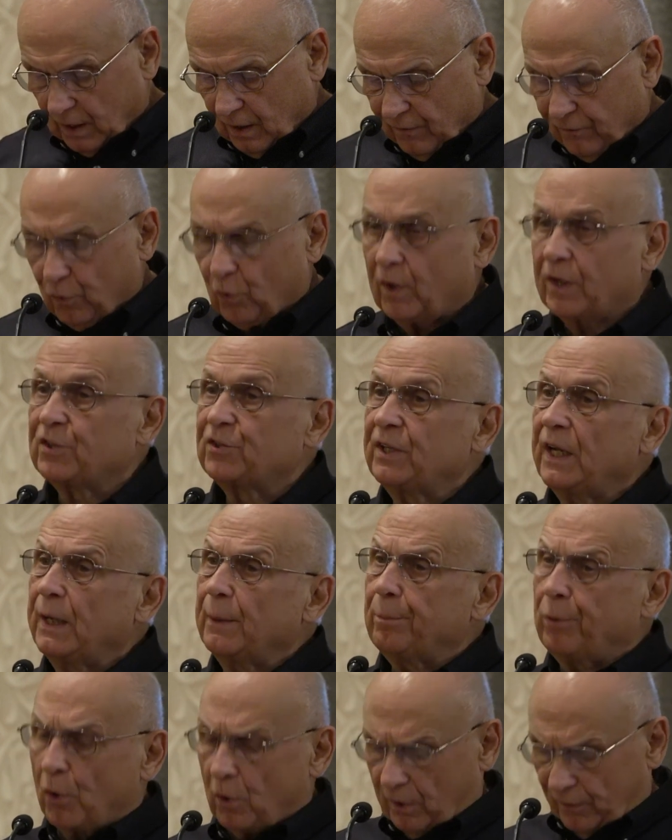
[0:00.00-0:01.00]
For
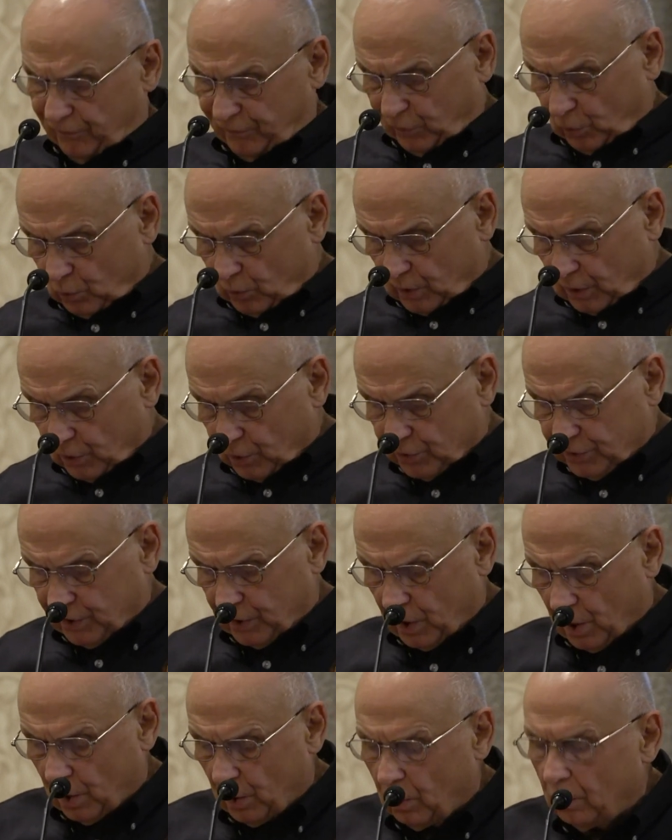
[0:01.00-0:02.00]
example, a few years
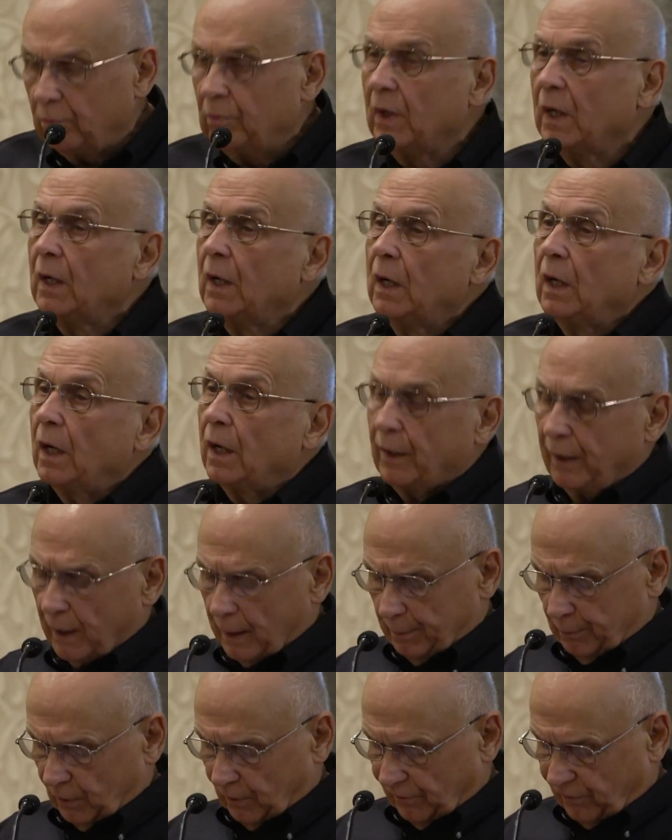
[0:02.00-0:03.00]
ago, a
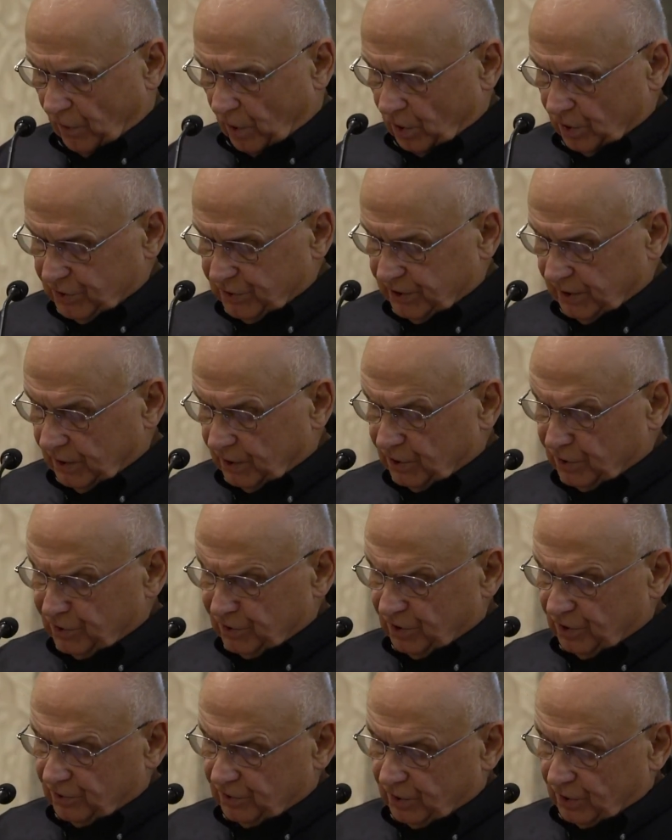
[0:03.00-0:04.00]
number of our
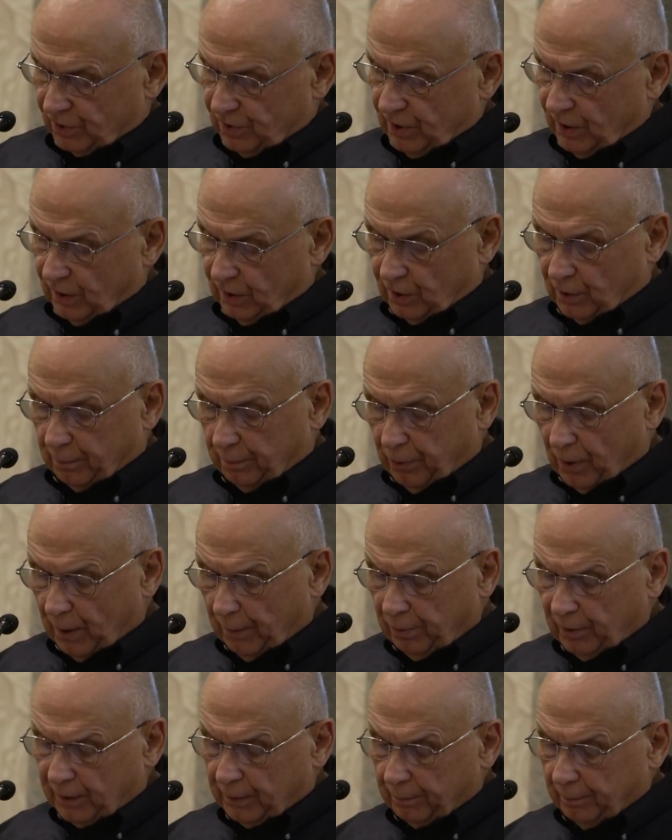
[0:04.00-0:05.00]
citizens attended
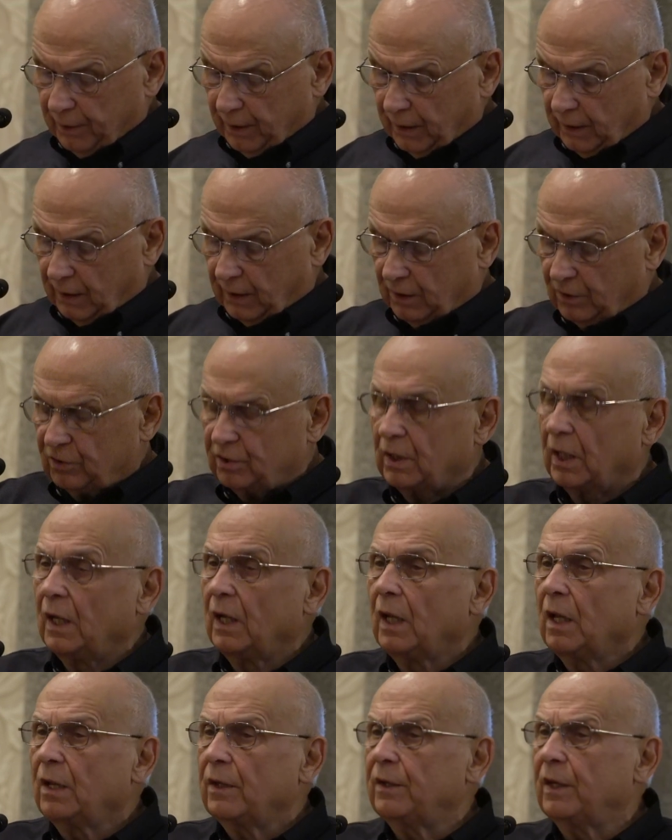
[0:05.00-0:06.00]
public meetings
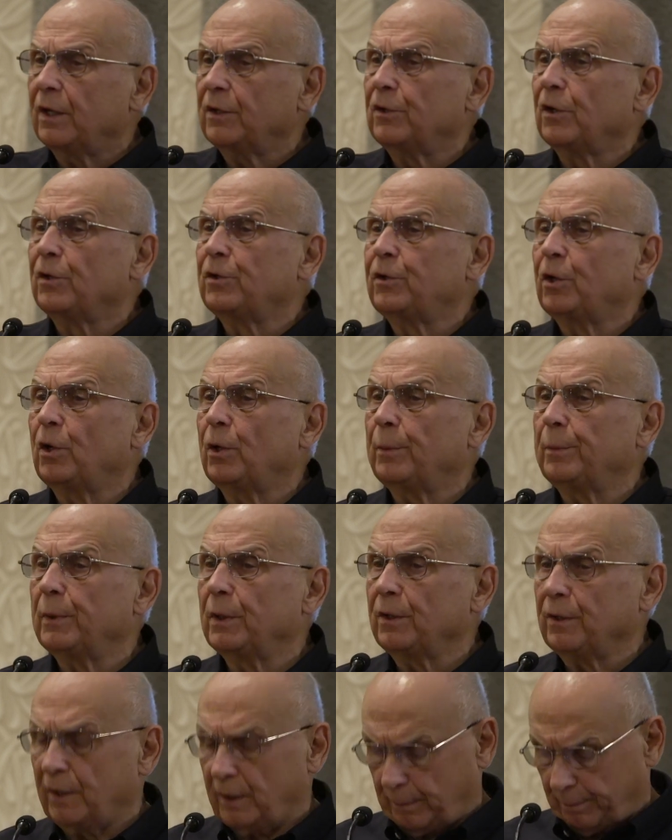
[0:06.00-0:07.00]
that
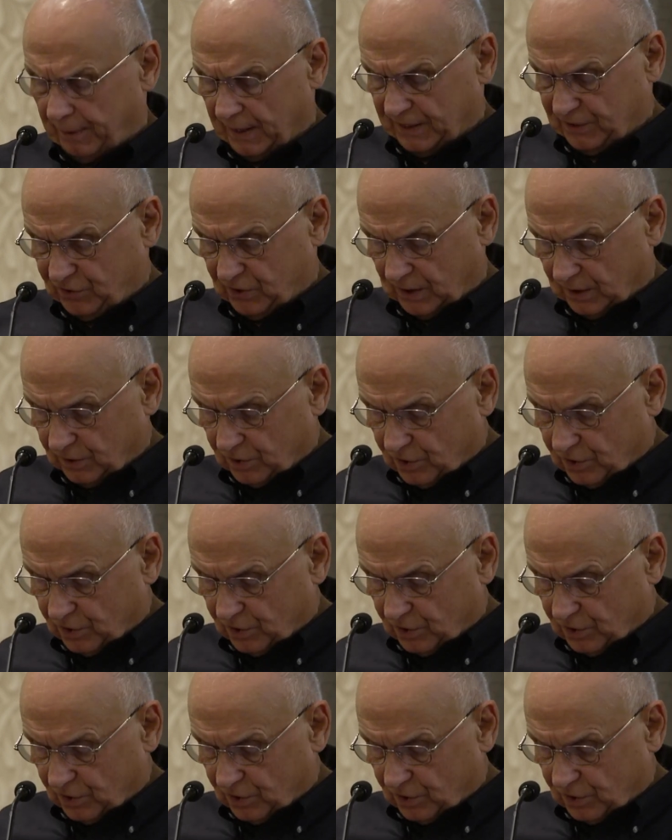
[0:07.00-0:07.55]
determined the basic